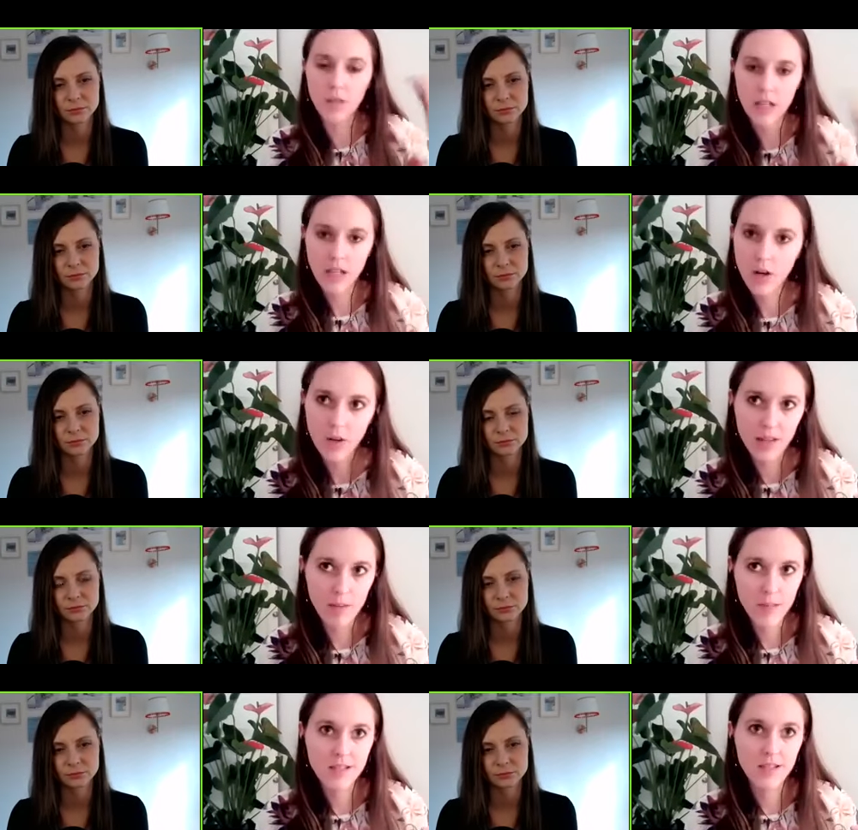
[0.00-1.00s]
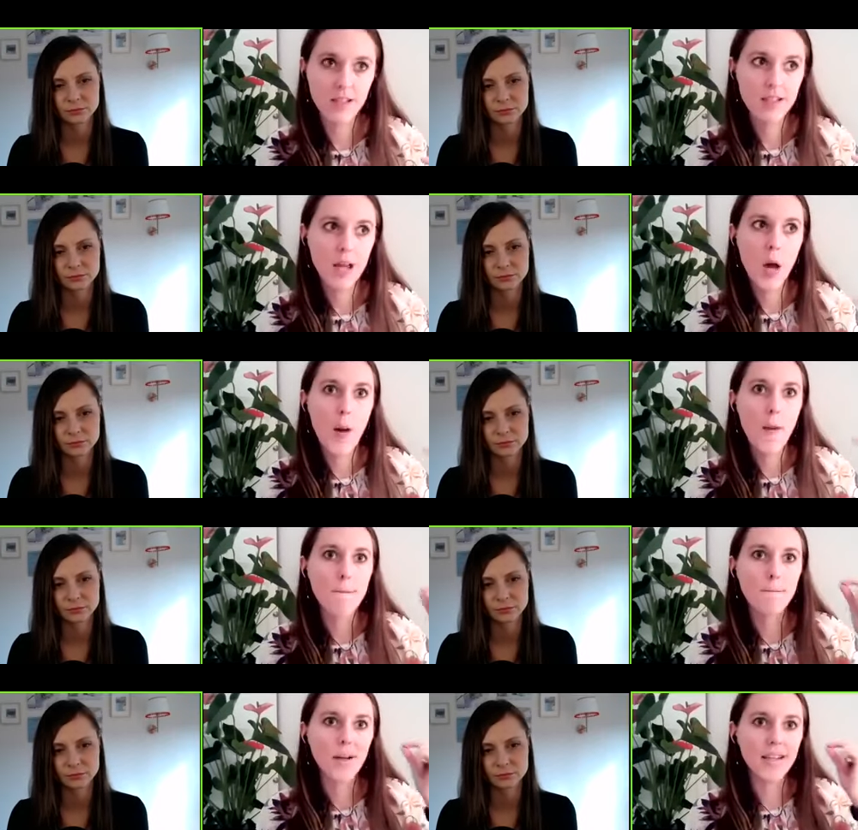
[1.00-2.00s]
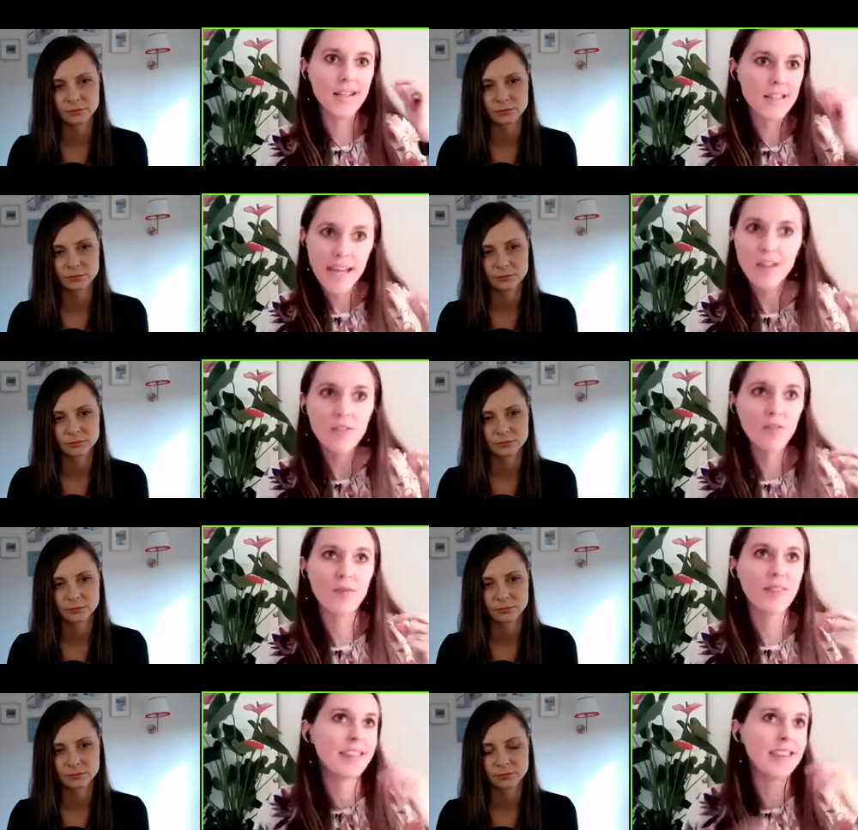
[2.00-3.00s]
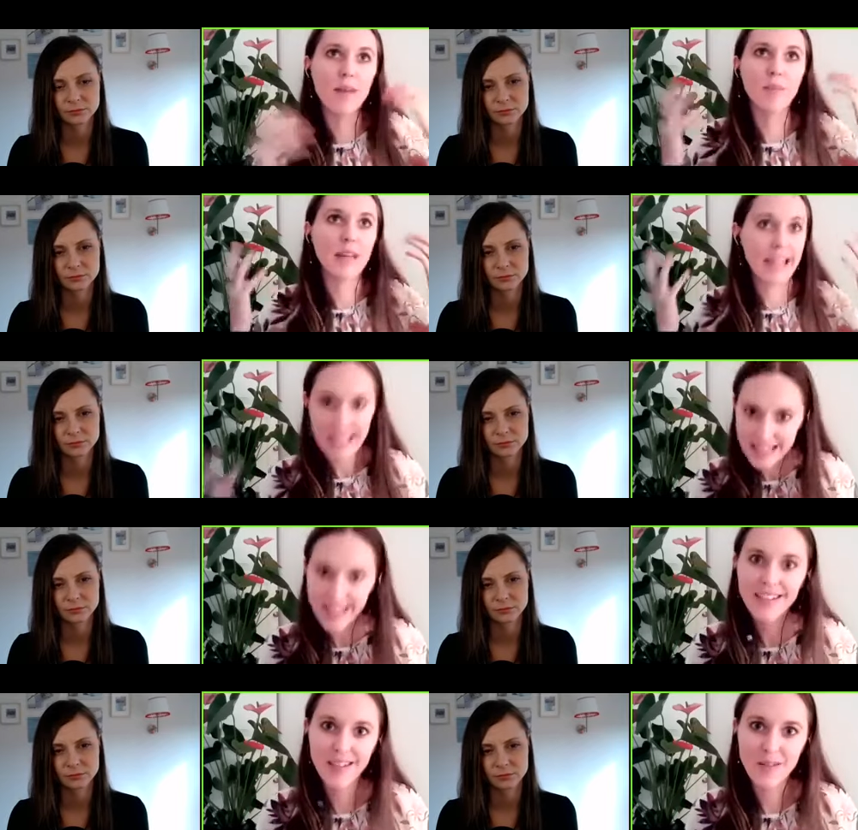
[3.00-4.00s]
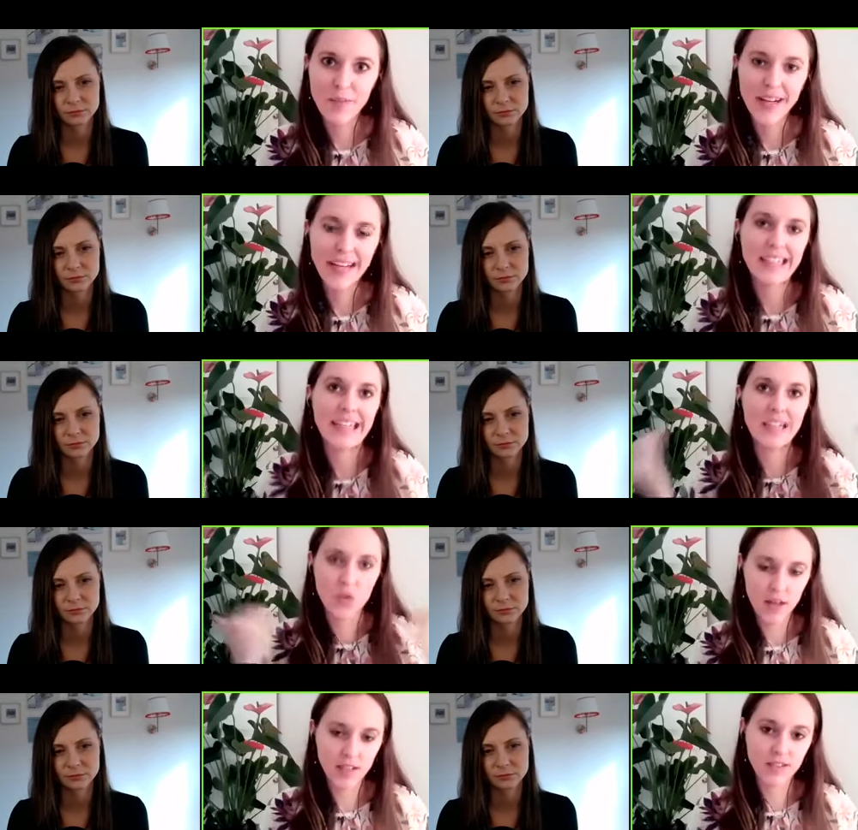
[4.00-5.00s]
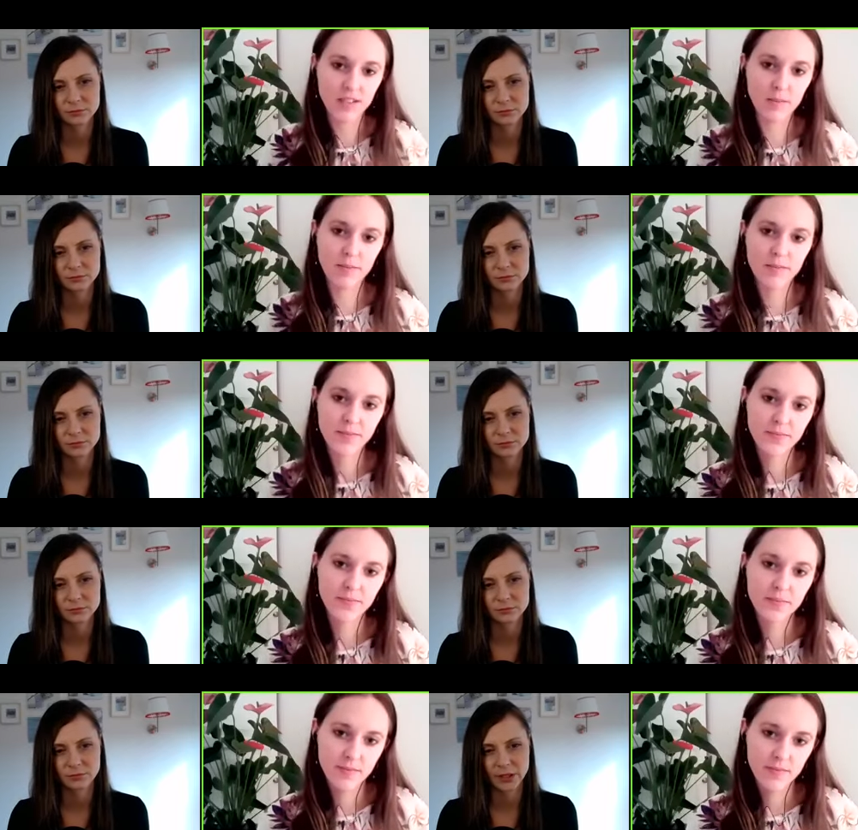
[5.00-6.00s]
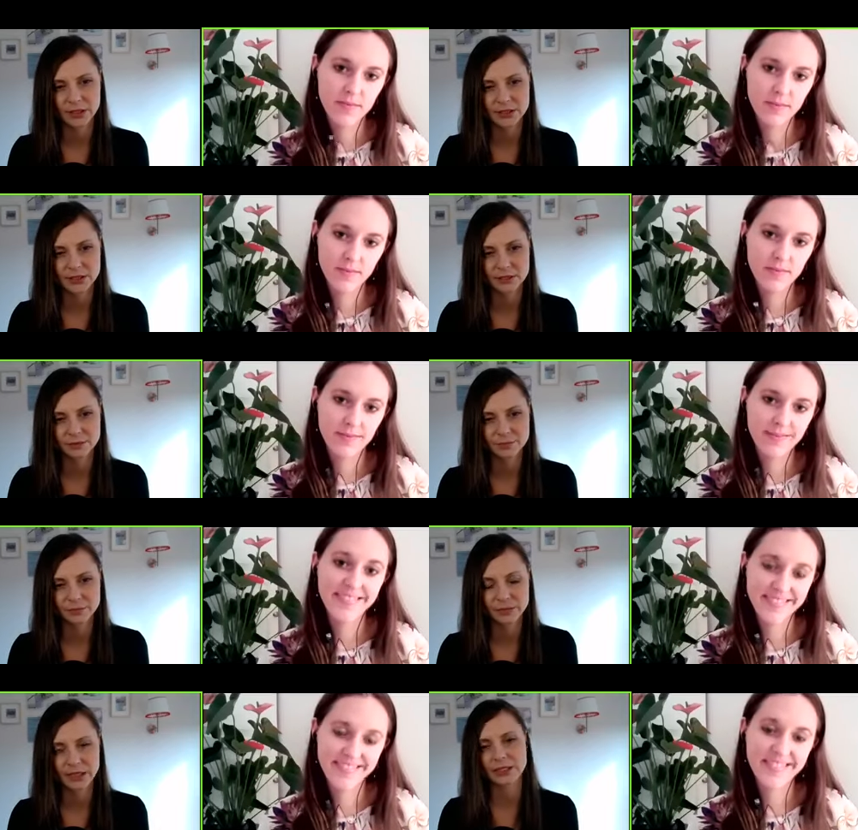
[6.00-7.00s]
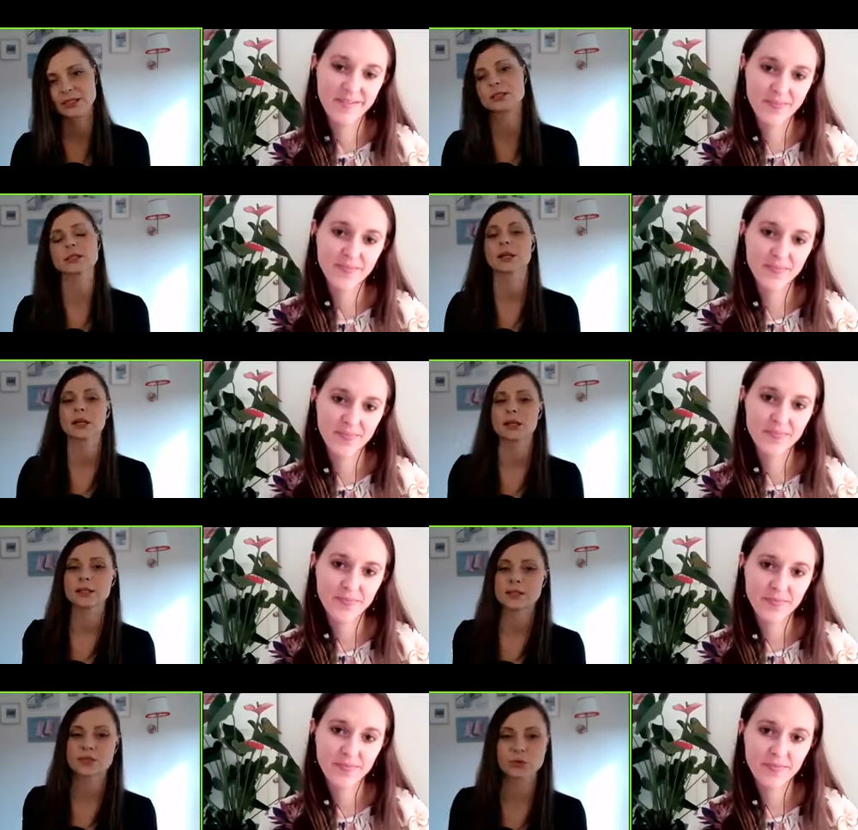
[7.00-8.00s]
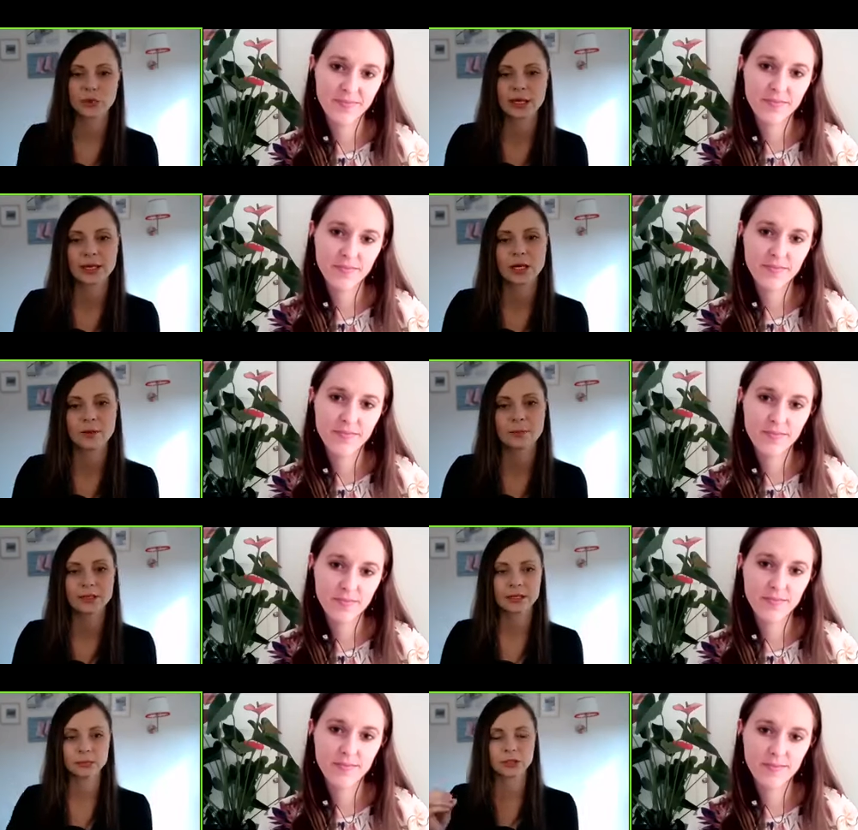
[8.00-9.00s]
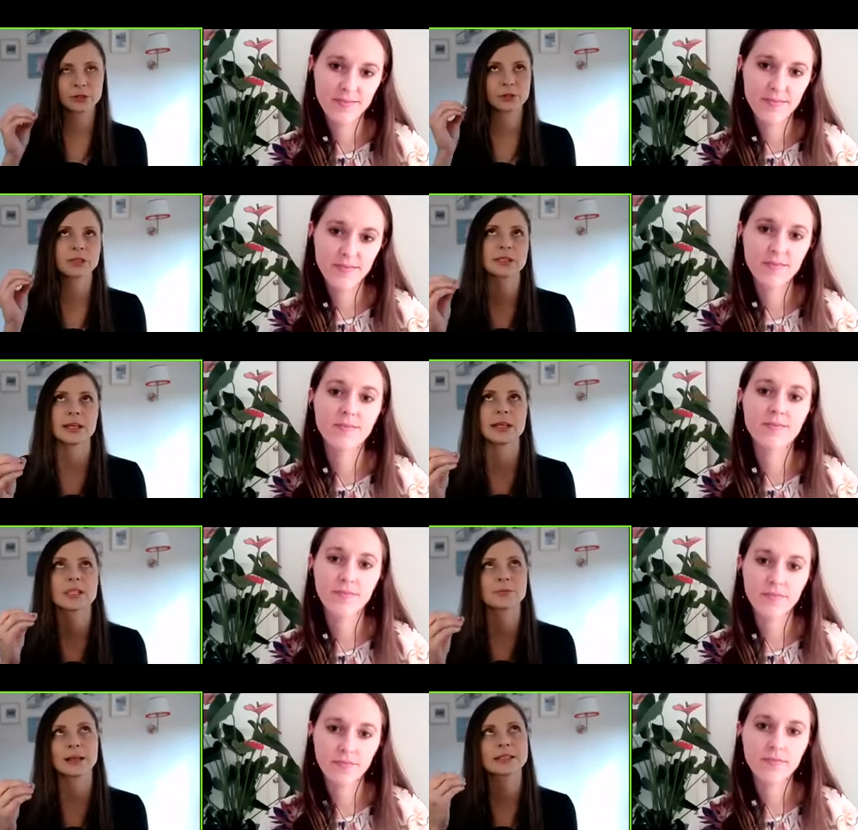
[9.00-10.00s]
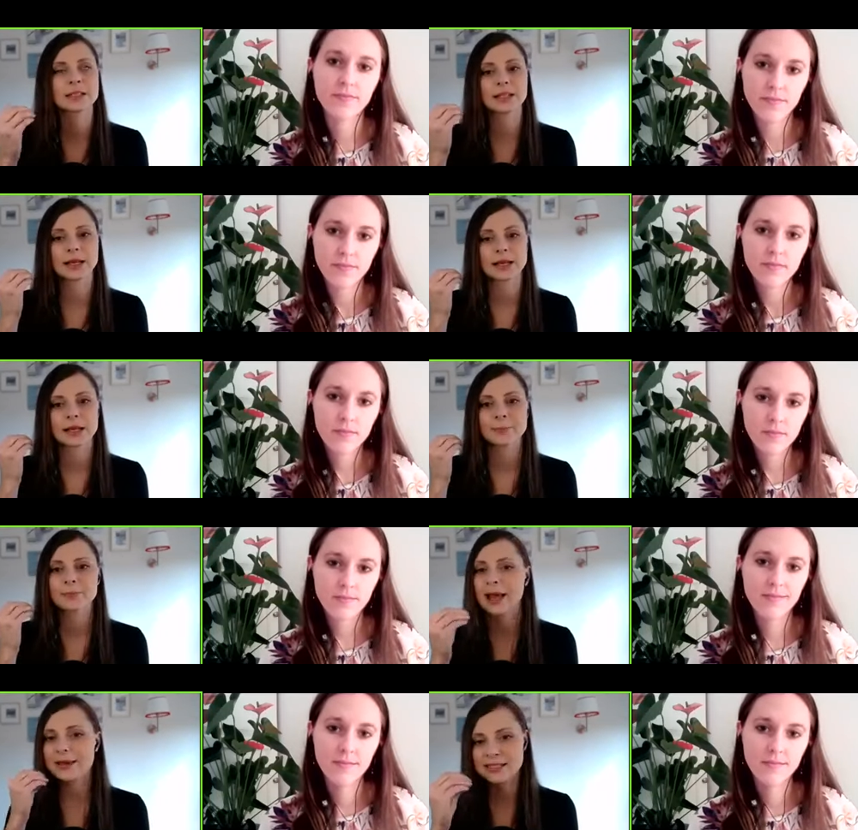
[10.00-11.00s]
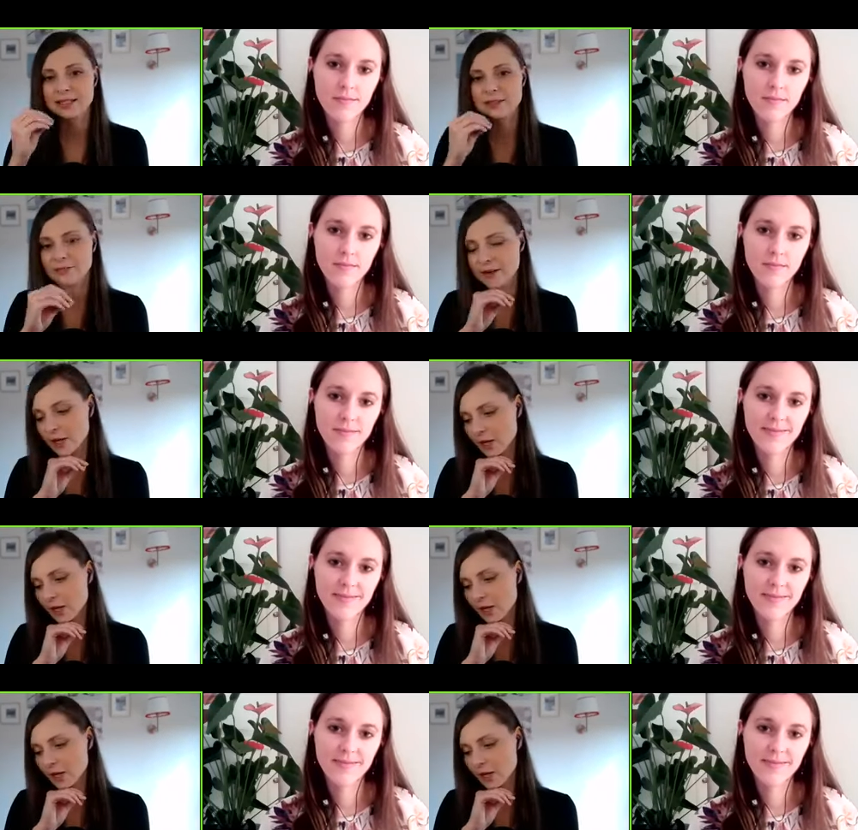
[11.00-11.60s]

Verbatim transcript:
Speaker 1: really hard on their business, but instead of them being excited by it, it drains them.
Speaker 2: Yes. Yes, this is really common. And what you're saying is basically like, I see it very